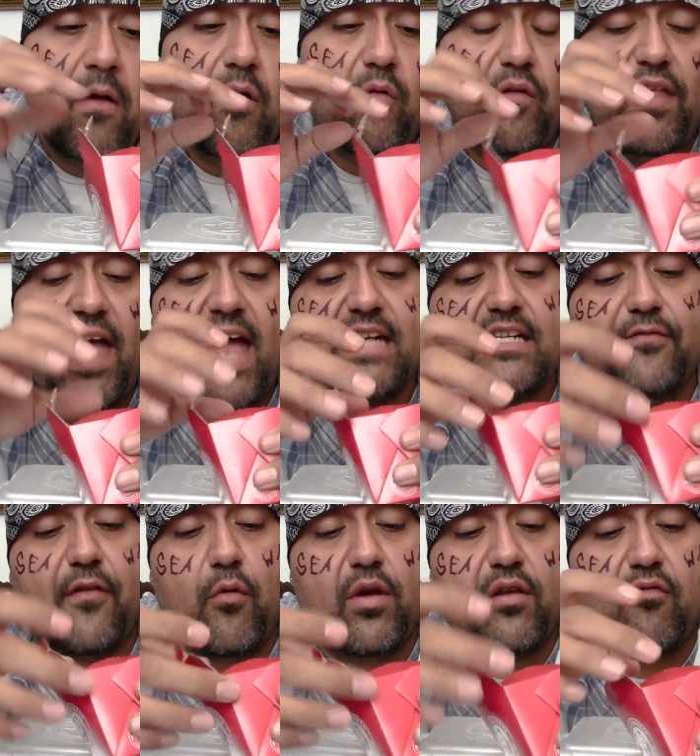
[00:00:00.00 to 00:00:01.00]
Well, they asked if
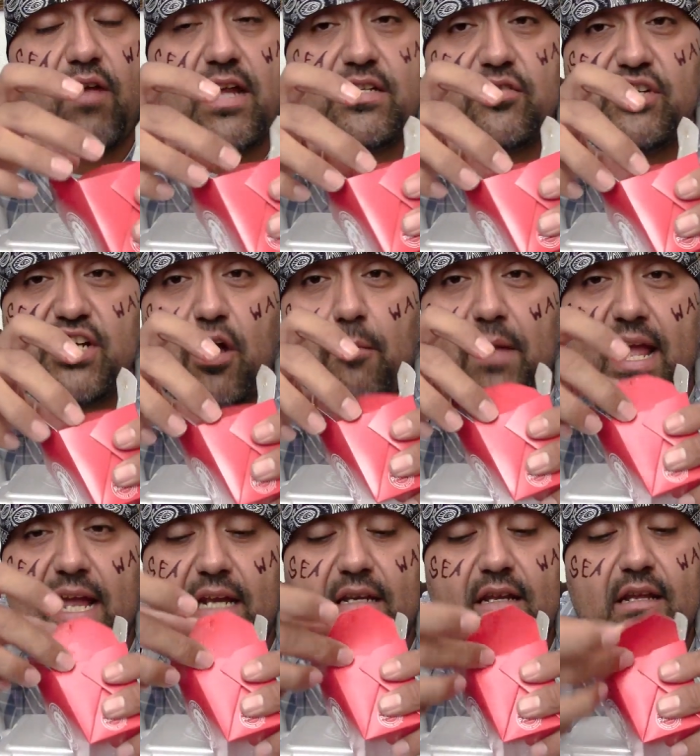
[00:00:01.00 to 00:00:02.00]
I wanted rice or chow
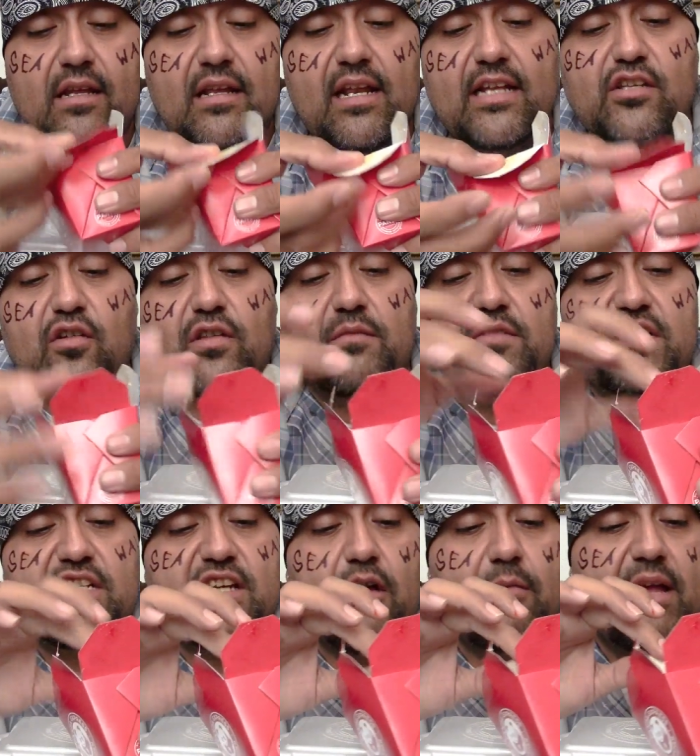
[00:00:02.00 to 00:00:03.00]
mein, and I told them
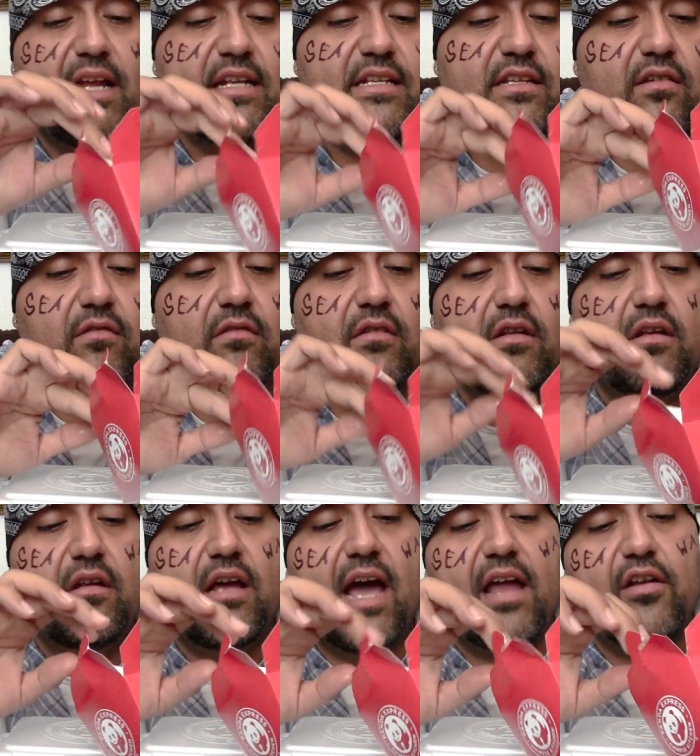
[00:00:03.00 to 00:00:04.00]
just chow mein, so
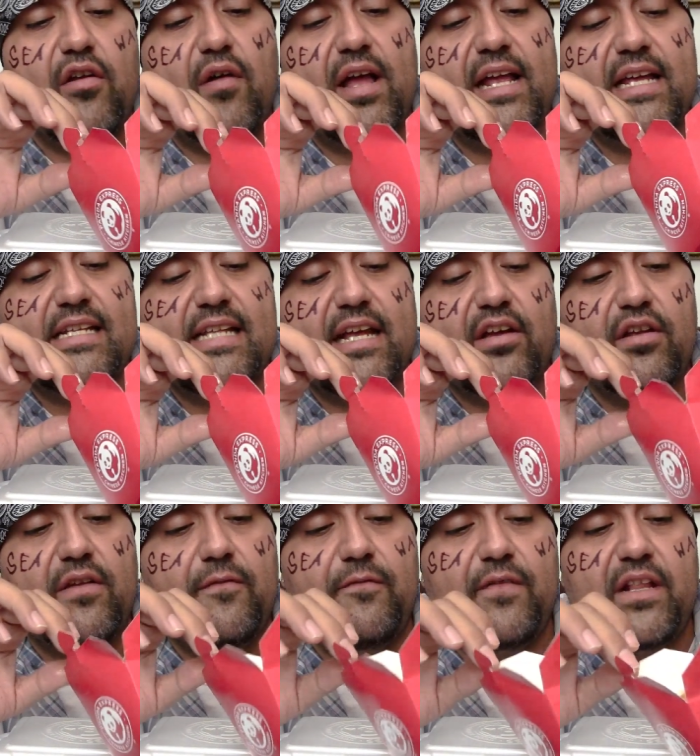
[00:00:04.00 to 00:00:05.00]
I don't know. I guess they
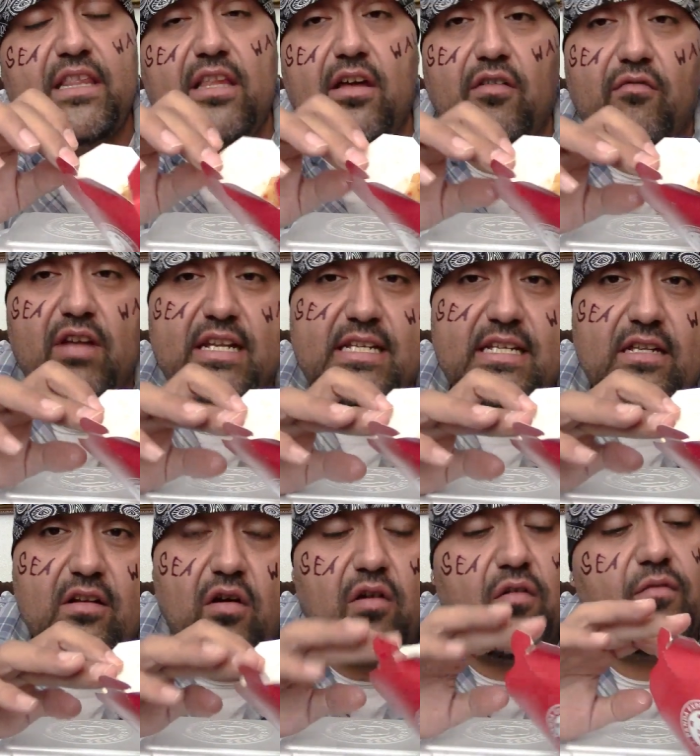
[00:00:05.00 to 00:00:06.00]
couldn't fit the rest.
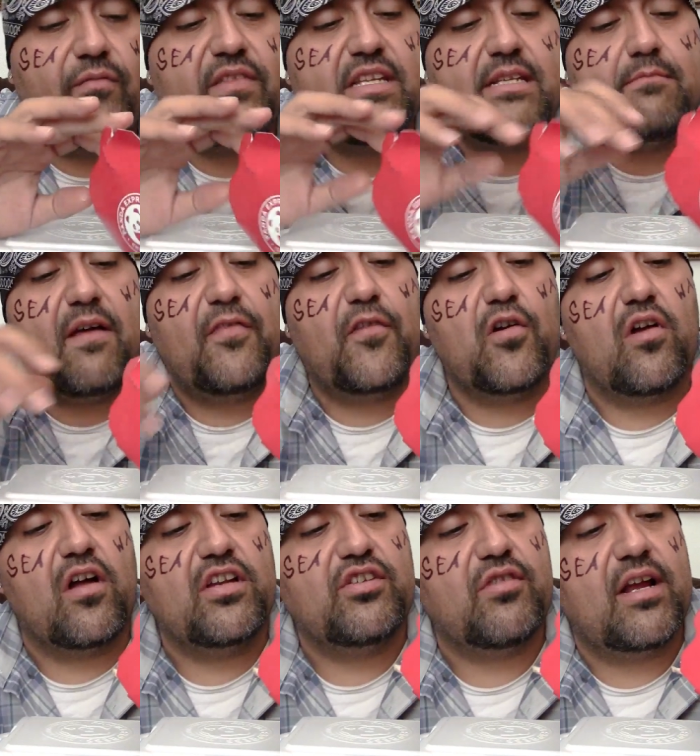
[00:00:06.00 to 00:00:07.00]
Oh, this is my third
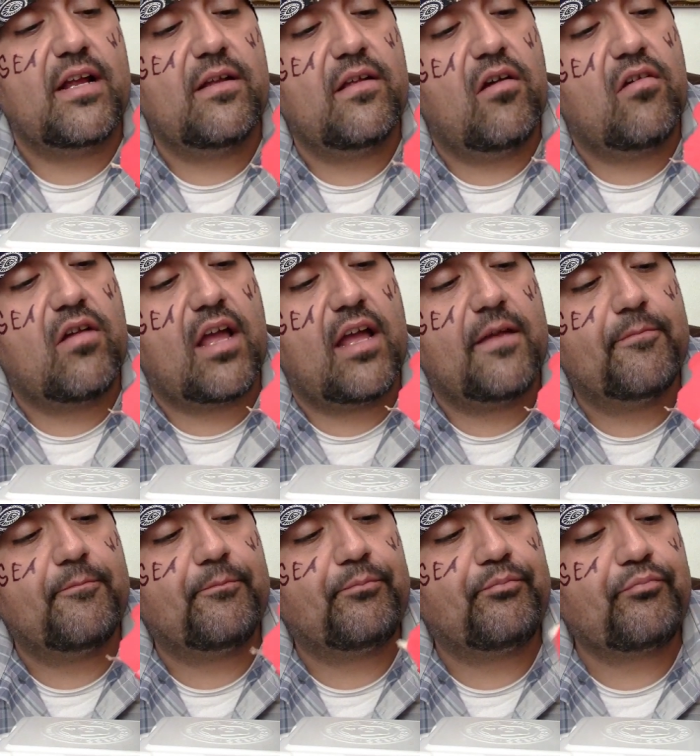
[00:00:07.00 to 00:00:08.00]
entree. Okay.
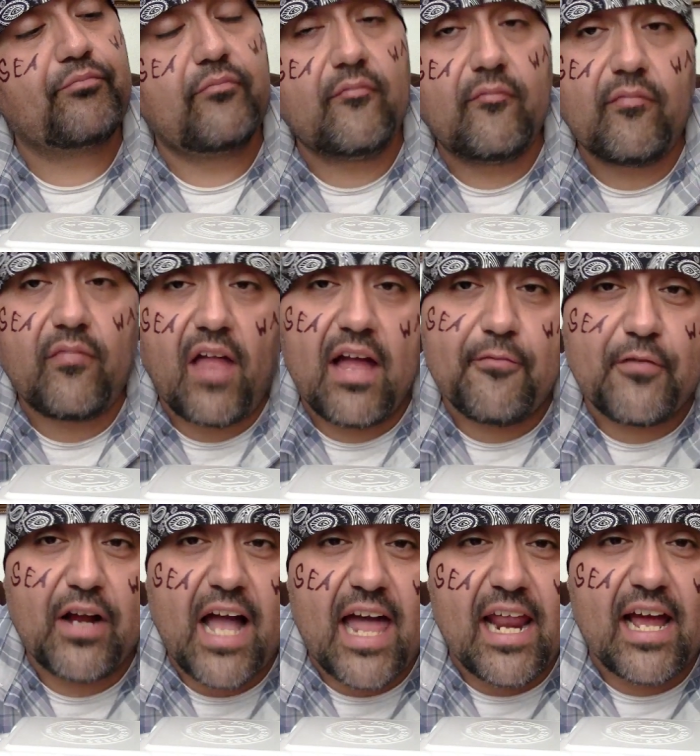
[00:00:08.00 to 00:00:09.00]
I
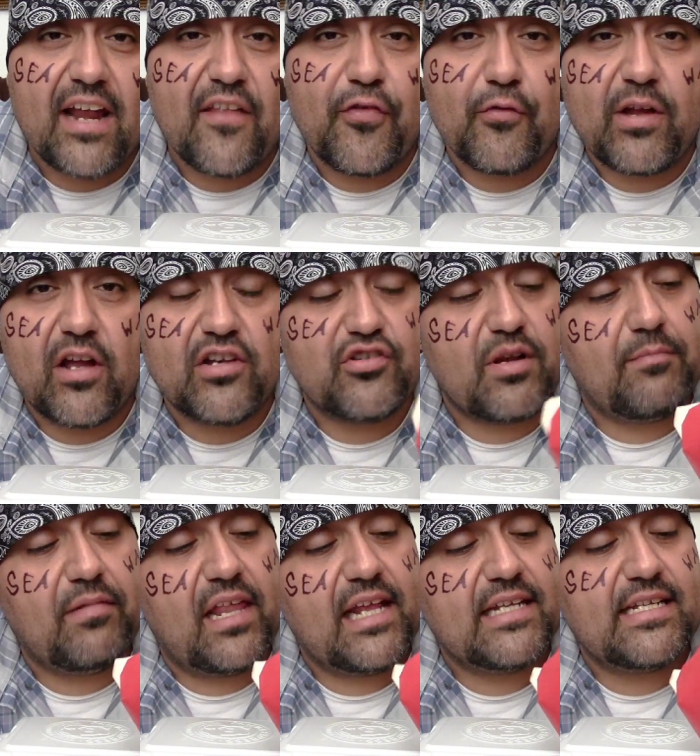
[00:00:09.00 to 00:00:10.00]
forgot I got a three entree
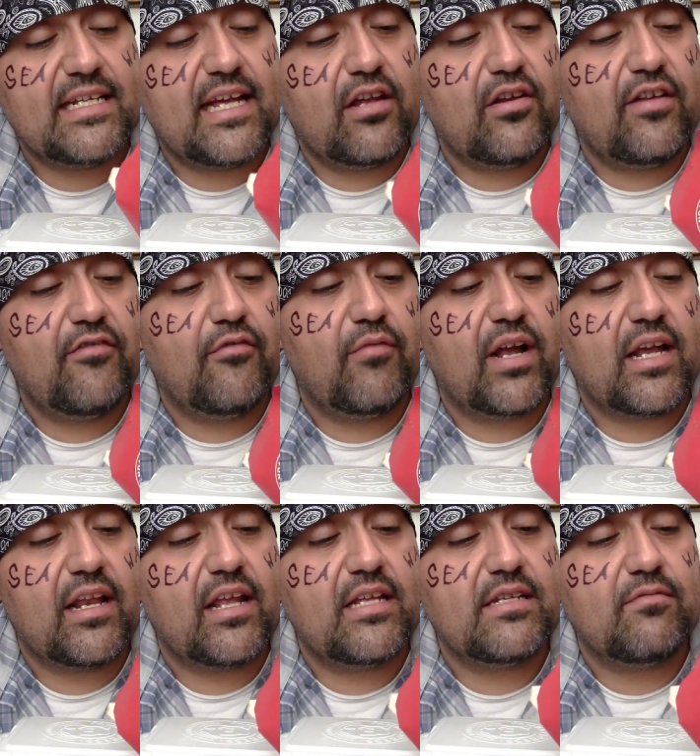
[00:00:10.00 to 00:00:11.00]
plate. See, I don't even
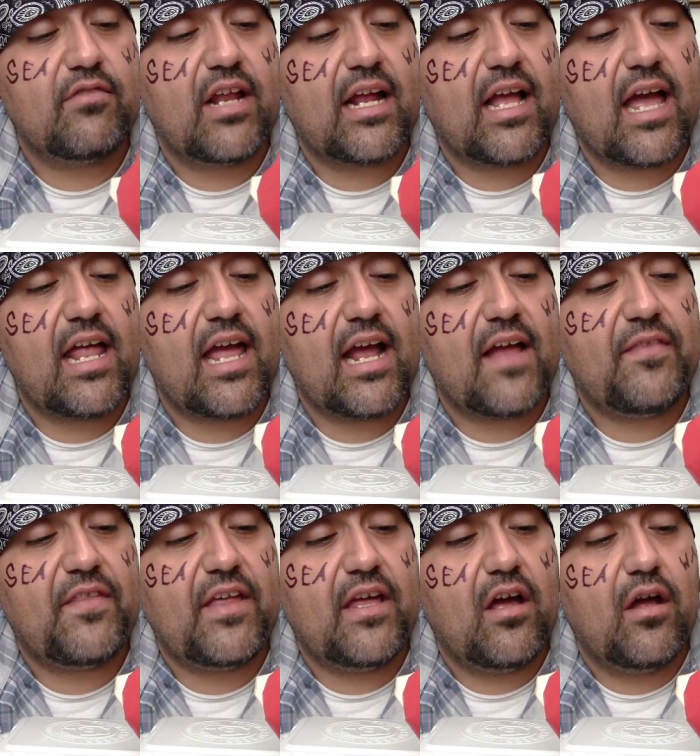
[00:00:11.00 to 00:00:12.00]
recognize what I got. I got
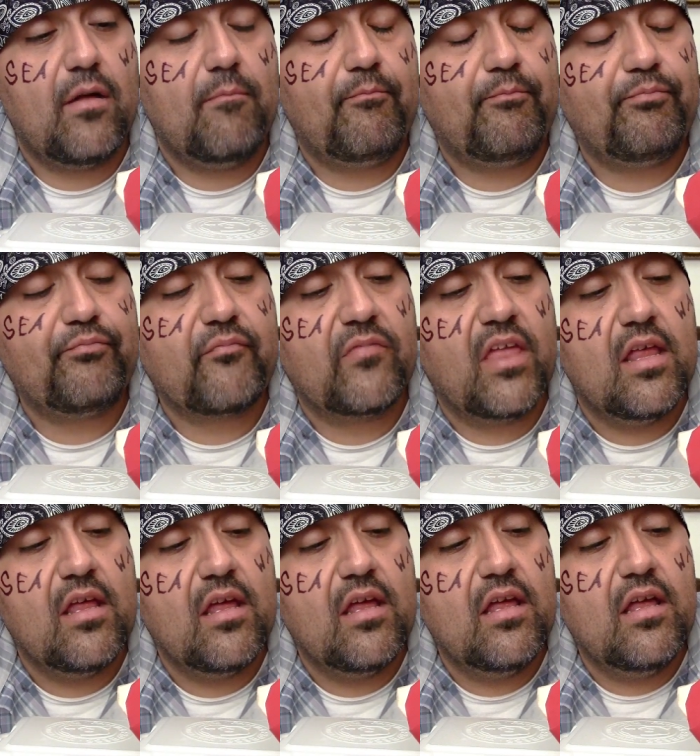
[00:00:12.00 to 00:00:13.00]
the um,
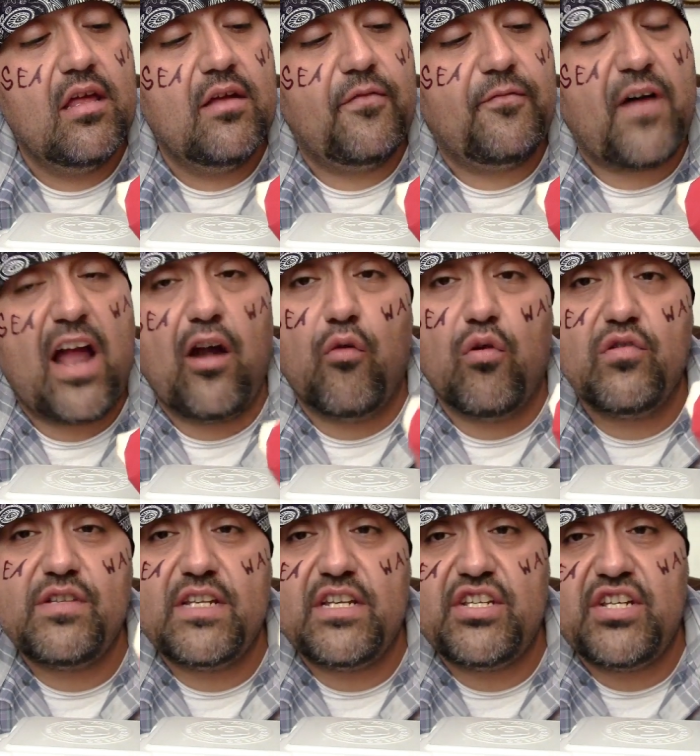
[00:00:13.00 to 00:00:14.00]
fire
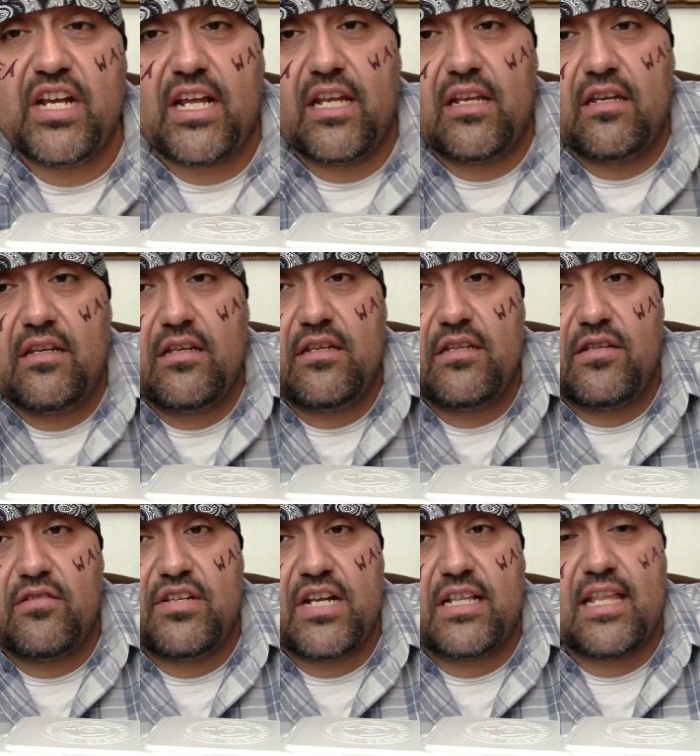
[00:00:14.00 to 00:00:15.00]
roasted chicken. So
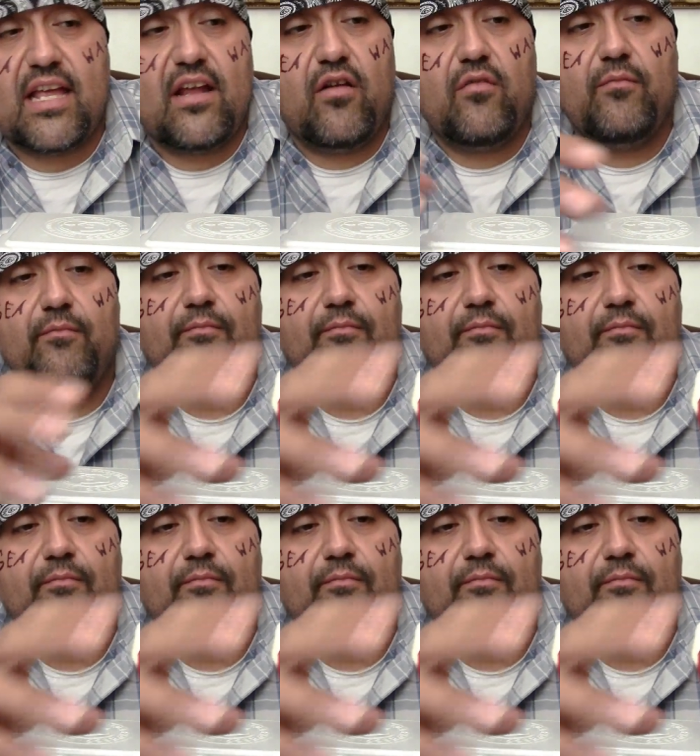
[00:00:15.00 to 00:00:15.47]
check that out.